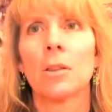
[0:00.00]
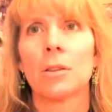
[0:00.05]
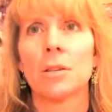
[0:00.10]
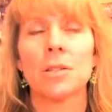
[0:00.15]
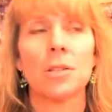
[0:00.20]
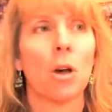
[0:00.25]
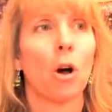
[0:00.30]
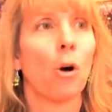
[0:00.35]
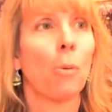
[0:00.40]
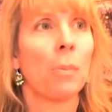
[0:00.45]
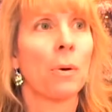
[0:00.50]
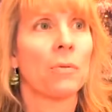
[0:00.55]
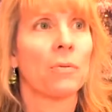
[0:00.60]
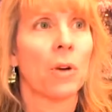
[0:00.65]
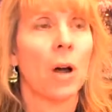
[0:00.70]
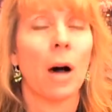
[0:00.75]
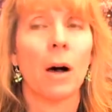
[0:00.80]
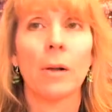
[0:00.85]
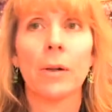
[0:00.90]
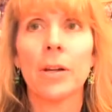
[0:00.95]
the scope of
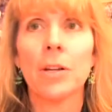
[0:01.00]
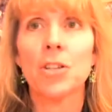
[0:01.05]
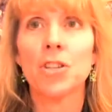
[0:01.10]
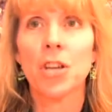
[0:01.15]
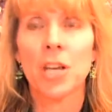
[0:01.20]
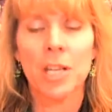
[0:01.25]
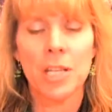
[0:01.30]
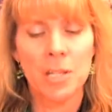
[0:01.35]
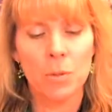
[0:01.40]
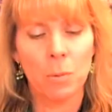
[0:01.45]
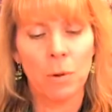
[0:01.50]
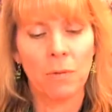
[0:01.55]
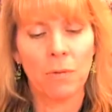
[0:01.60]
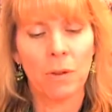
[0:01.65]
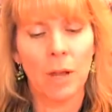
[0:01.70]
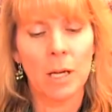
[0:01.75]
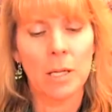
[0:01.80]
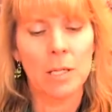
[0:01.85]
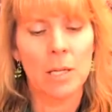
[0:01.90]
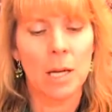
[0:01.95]
knowledge, it's
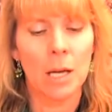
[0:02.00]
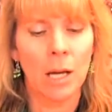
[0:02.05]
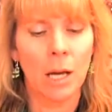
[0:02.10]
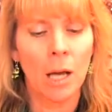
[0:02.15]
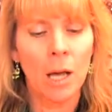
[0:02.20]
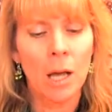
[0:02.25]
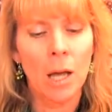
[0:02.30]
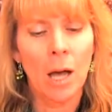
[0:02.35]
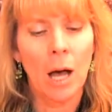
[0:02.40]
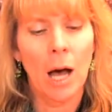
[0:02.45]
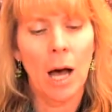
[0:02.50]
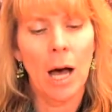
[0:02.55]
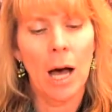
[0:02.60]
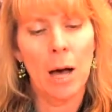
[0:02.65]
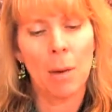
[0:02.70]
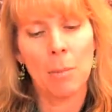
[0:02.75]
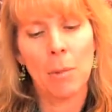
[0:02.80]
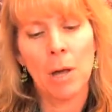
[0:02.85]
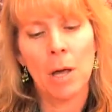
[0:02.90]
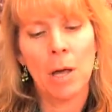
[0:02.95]
reflecting
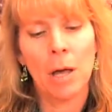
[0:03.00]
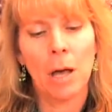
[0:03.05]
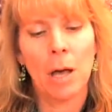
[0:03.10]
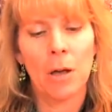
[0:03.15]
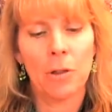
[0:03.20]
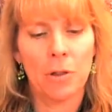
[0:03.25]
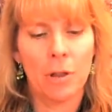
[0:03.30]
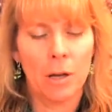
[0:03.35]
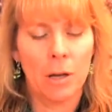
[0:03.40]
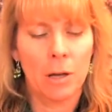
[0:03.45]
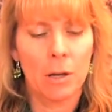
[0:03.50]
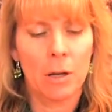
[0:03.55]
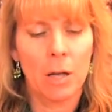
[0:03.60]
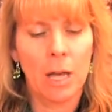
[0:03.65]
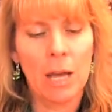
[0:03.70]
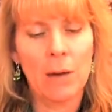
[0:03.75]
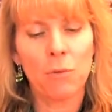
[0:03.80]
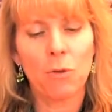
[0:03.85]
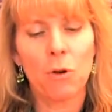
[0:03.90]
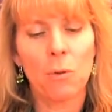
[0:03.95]
um, the
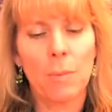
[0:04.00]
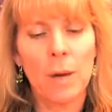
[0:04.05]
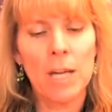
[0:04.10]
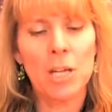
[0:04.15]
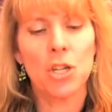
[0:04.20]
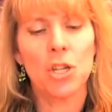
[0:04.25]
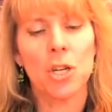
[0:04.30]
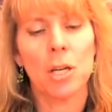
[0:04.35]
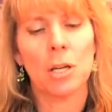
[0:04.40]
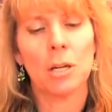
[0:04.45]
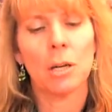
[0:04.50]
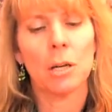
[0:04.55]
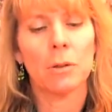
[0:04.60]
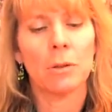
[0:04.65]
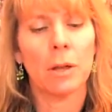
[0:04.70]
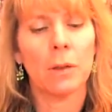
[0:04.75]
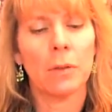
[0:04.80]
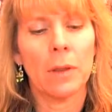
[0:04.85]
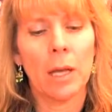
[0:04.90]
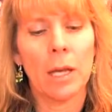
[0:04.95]
information
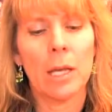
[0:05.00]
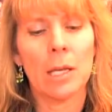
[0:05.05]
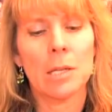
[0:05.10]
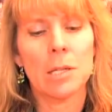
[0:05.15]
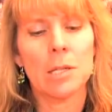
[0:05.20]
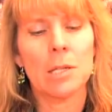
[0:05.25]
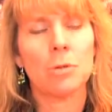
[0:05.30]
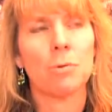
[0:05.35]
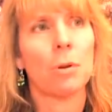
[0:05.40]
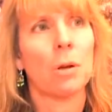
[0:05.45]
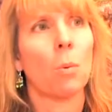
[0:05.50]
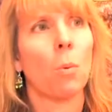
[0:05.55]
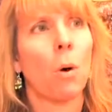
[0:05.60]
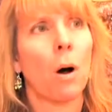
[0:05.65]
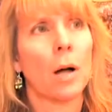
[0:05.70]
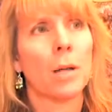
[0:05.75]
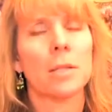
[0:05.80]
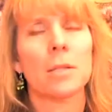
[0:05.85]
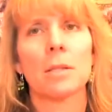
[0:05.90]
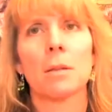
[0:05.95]
that the industry
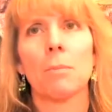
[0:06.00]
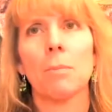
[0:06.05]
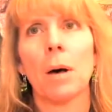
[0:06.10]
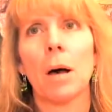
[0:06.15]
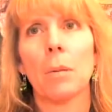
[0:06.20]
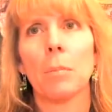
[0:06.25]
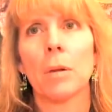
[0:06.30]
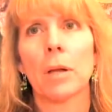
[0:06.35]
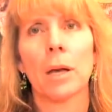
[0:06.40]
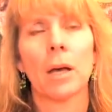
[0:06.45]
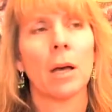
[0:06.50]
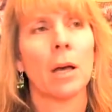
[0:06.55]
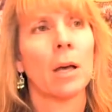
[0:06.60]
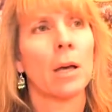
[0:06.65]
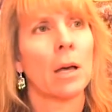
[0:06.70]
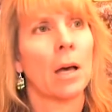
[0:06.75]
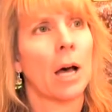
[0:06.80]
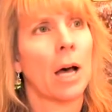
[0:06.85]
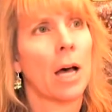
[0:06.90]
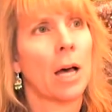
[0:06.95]
wants the public
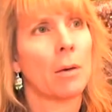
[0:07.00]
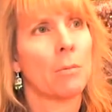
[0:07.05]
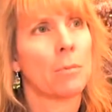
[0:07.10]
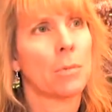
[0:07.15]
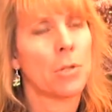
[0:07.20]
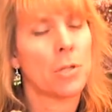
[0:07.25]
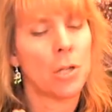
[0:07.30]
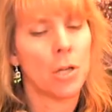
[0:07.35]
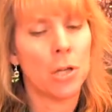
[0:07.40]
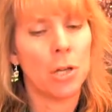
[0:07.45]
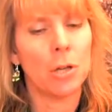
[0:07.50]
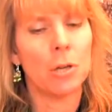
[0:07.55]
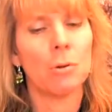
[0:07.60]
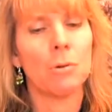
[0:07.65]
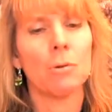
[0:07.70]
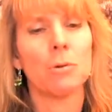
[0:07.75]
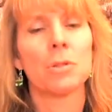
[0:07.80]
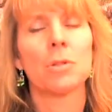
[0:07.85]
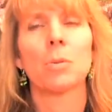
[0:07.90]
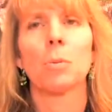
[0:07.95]
um, to
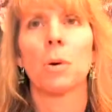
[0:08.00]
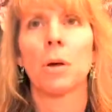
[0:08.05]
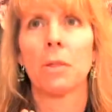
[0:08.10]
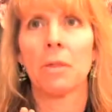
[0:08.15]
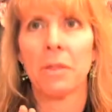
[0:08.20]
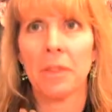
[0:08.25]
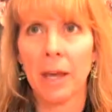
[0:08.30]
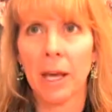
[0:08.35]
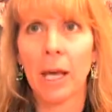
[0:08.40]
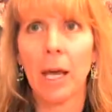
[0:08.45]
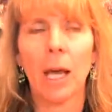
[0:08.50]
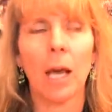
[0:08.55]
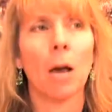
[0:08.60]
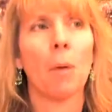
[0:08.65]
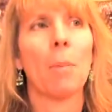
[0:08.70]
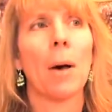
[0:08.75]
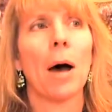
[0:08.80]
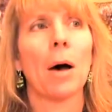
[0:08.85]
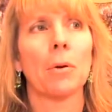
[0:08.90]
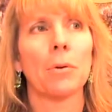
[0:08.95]
use when thinking
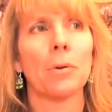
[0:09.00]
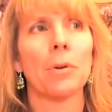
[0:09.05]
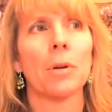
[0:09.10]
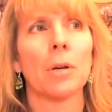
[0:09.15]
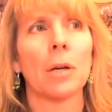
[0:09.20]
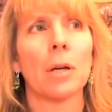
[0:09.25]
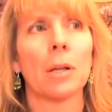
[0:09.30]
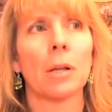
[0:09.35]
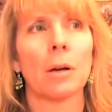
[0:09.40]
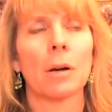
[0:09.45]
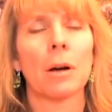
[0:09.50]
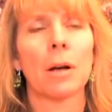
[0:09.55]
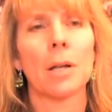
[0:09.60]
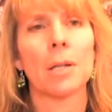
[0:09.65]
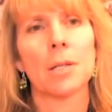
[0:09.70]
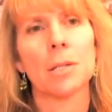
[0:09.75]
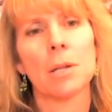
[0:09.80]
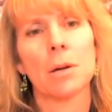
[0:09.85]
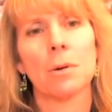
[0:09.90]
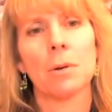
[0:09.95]
about nuclear.
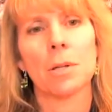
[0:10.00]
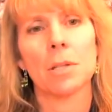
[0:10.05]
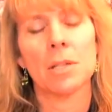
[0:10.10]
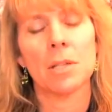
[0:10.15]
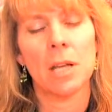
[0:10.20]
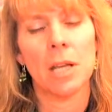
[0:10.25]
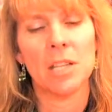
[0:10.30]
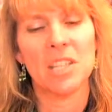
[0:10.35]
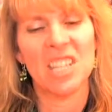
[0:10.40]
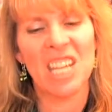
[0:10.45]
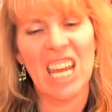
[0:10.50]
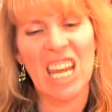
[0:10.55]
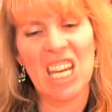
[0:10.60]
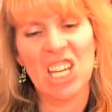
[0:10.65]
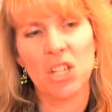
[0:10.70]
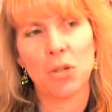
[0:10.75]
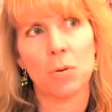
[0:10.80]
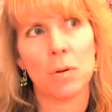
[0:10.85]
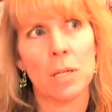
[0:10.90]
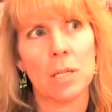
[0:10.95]
And so it's, it's
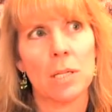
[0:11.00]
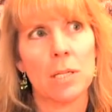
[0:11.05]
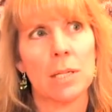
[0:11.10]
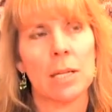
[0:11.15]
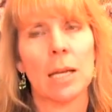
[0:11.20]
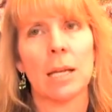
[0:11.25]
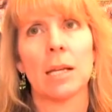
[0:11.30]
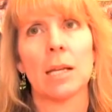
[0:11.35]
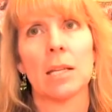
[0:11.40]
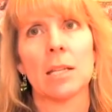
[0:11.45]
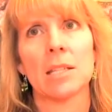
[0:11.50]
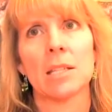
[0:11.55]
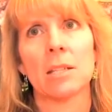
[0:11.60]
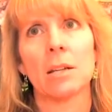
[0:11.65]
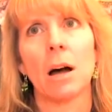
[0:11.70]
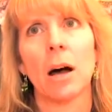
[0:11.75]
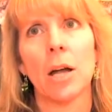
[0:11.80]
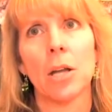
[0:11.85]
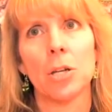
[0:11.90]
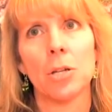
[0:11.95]
interested, it's
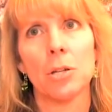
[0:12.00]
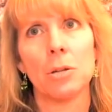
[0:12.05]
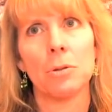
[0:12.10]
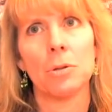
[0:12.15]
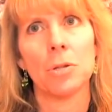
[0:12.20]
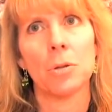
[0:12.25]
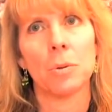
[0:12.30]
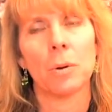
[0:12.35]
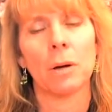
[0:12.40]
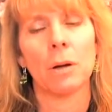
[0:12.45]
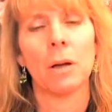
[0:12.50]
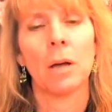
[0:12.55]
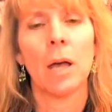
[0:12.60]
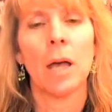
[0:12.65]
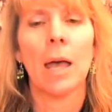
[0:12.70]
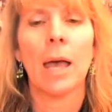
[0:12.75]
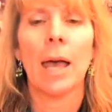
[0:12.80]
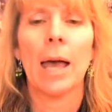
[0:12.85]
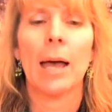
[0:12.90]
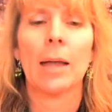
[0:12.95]
not neutral.
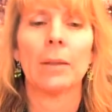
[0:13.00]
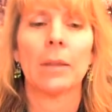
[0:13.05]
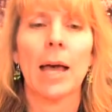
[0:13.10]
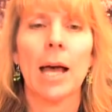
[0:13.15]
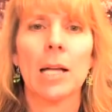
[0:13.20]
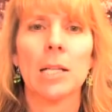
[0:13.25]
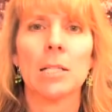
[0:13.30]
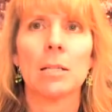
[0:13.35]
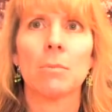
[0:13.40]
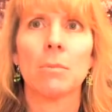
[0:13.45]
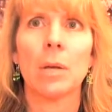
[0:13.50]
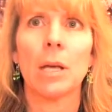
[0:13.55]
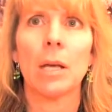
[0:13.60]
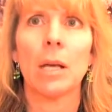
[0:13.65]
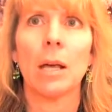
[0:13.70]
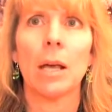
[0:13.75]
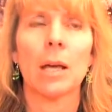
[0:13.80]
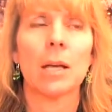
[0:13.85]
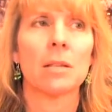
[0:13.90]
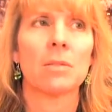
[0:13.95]
And that to
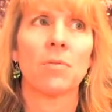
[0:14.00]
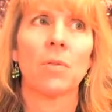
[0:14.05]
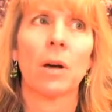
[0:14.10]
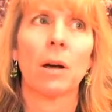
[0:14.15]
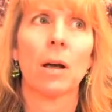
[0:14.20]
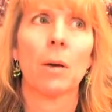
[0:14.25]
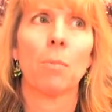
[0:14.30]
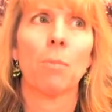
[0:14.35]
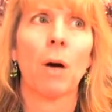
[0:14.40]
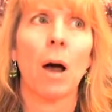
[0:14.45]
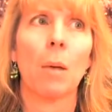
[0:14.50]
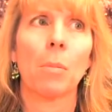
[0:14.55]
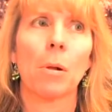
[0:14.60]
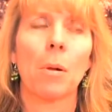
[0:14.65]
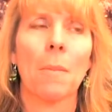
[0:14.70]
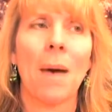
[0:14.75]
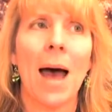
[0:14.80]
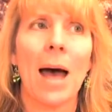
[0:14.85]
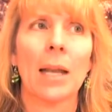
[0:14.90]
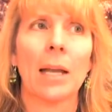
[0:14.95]
me is very
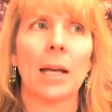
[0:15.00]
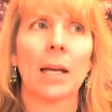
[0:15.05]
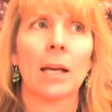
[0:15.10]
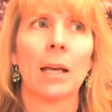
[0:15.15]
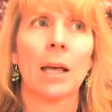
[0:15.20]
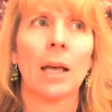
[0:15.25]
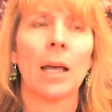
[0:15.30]
problematic.